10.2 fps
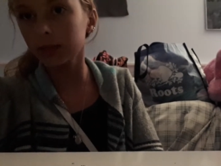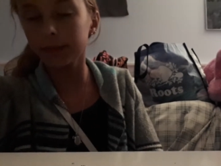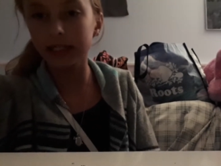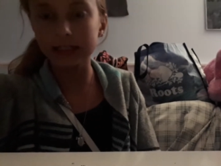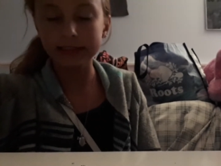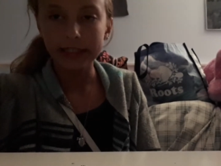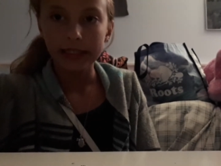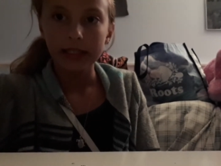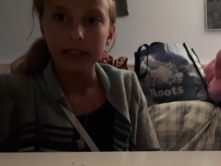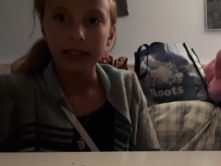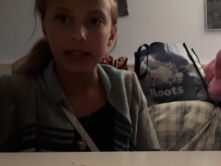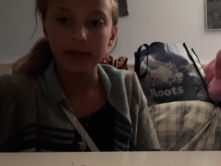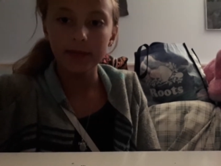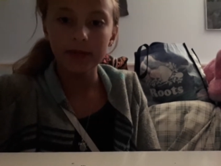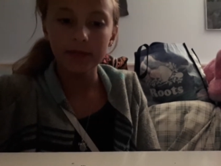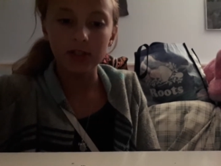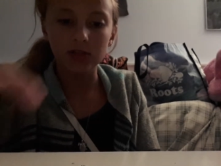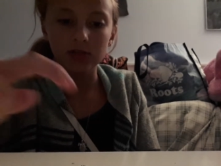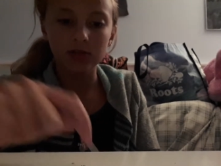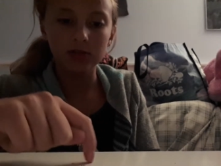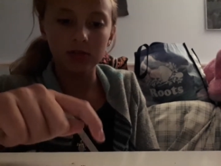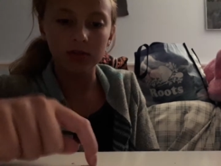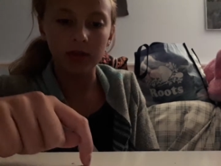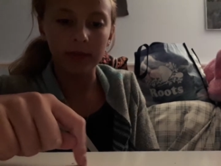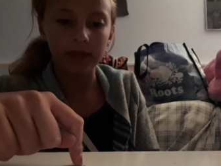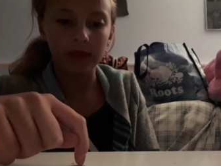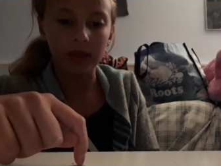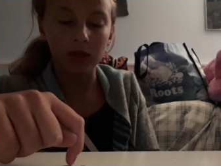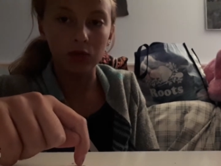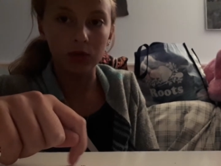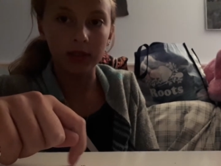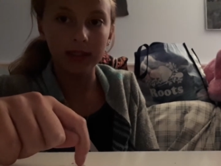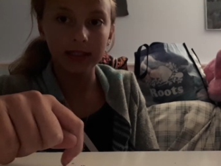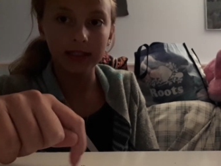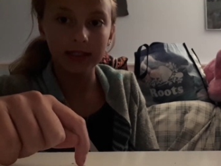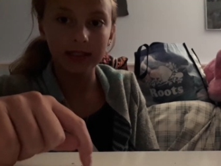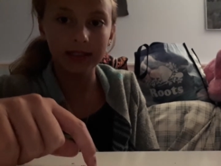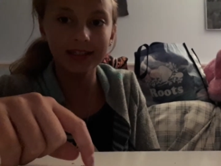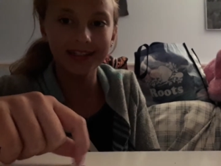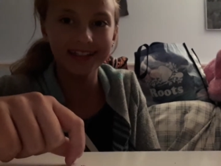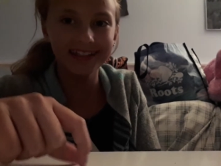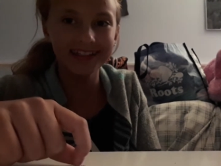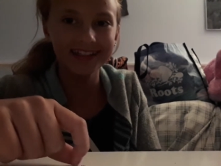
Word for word: because that's pretty much something that you really need.